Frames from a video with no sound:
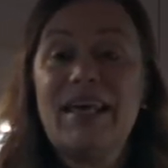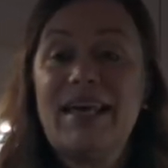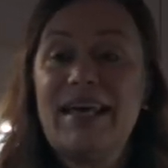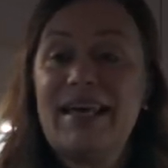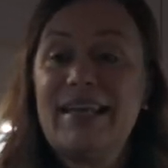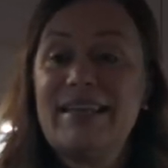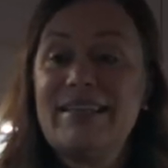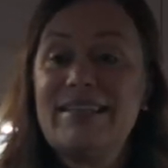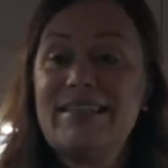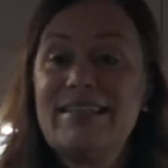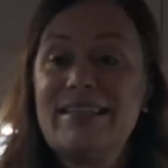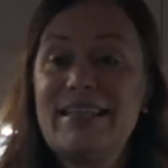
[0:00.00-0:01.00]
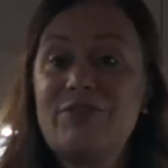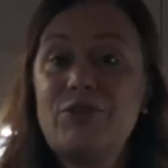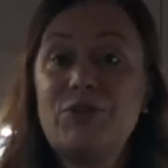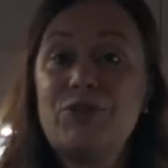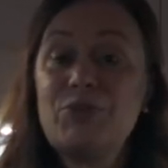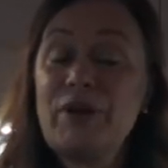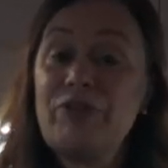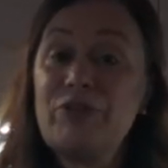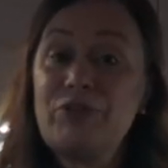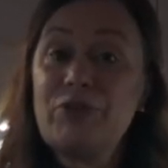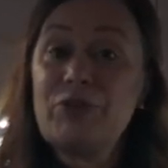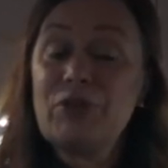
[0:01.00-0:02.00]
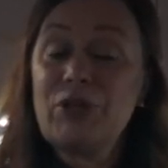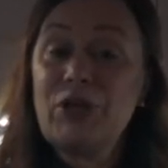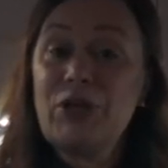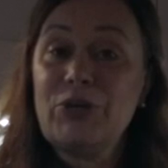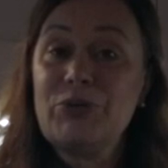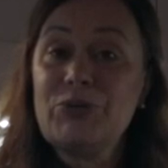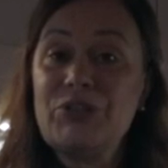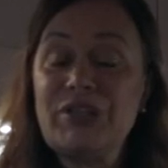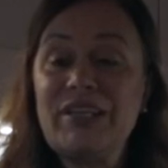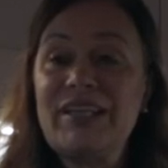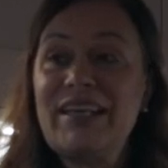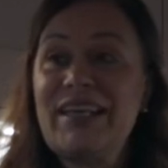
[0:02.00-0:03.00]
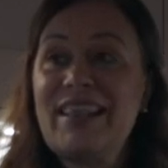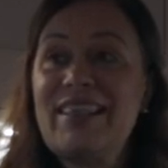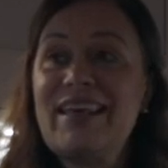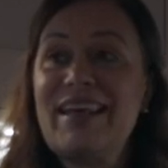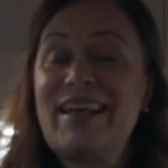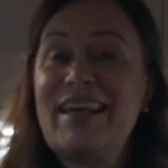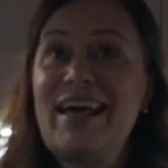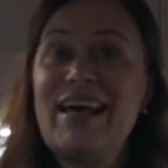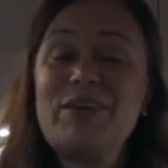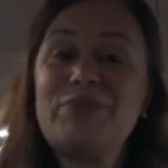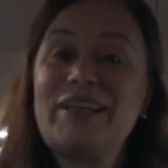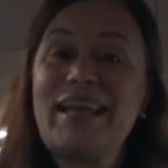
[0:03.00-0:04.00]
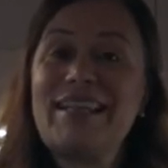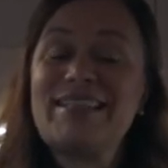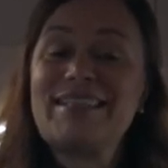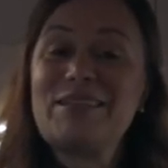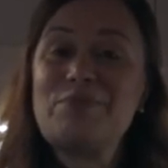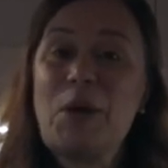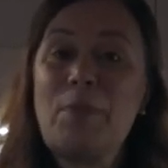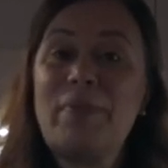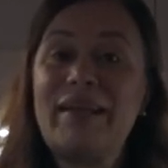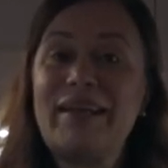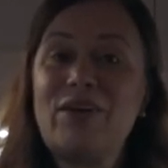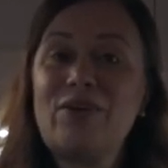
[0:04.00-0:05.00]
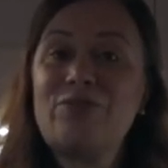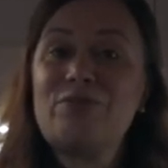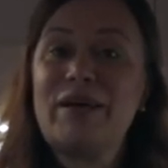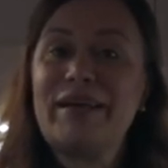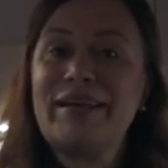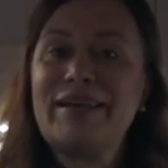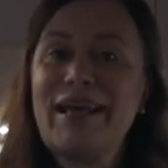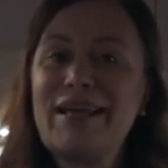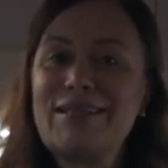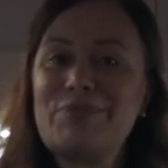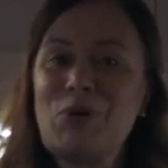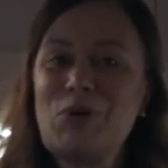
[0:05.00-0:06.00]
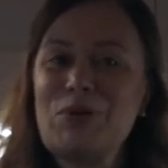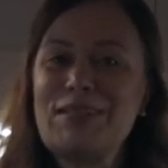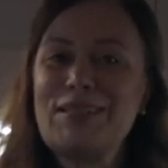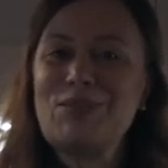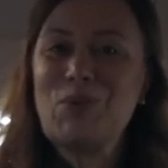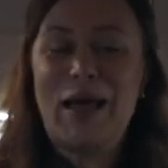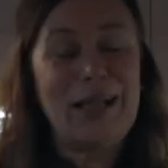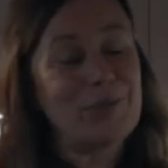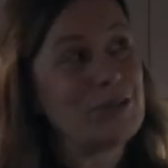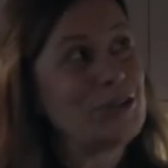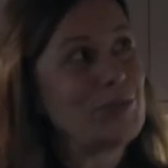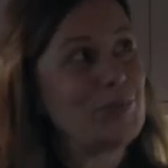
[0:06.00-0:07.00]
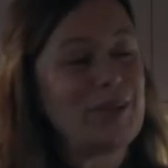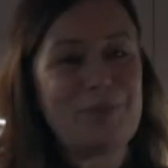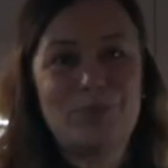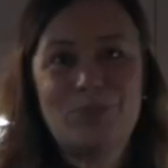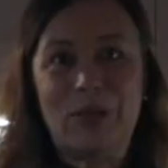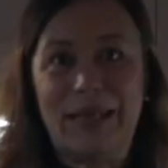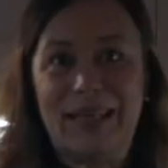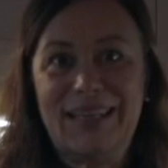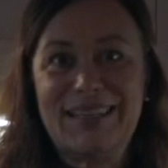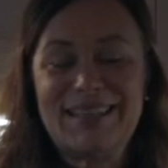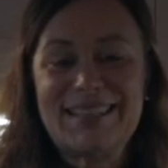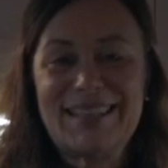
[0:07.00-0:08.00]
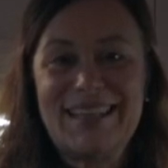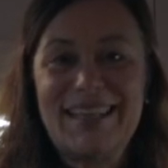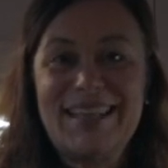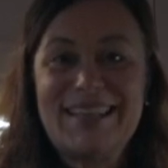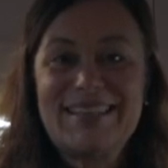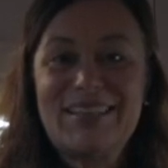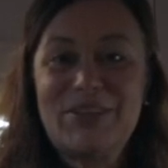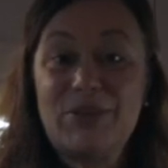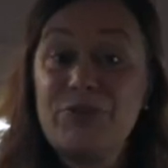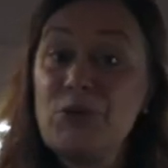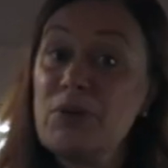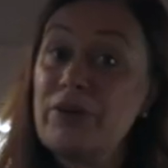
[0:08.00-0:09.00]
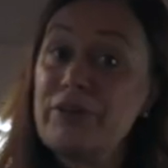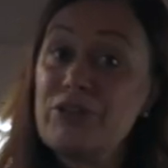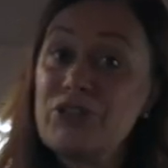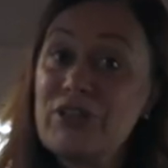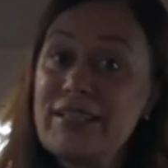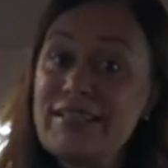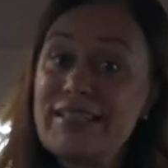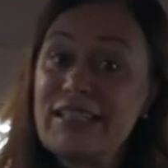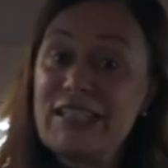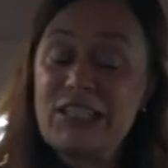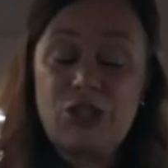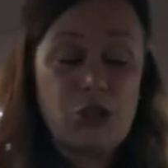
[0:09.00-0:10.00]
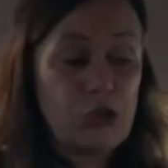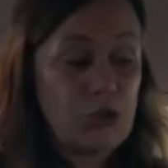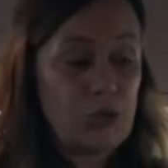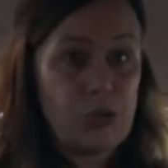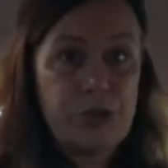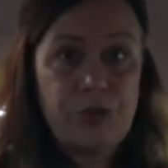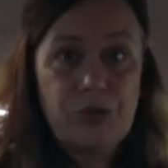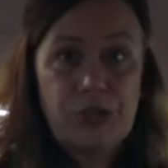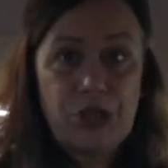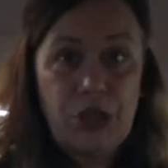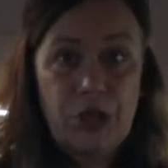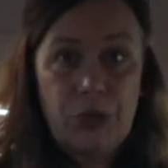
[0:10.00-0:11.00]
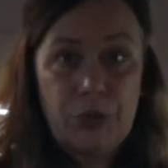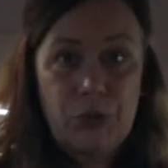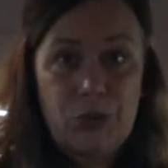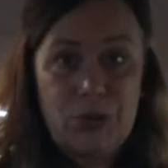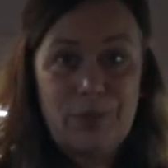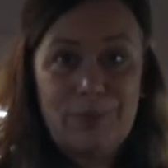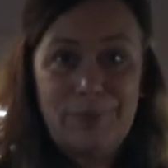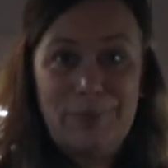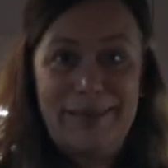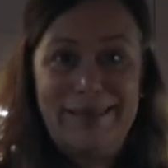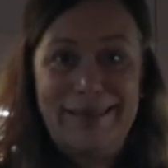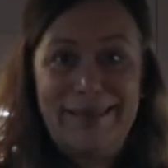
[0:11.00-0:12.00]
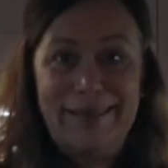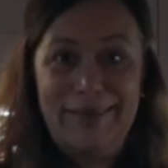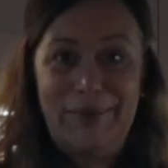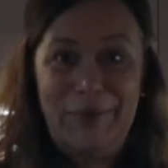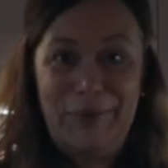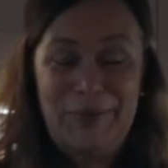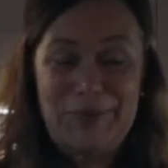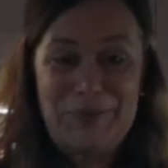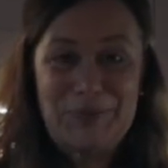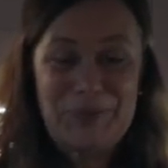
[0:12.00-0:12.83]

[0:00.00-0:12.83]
And if you use my referral code, then I will get some money off my next box as well, which would be brilliant. So if you are interested, do use the code below.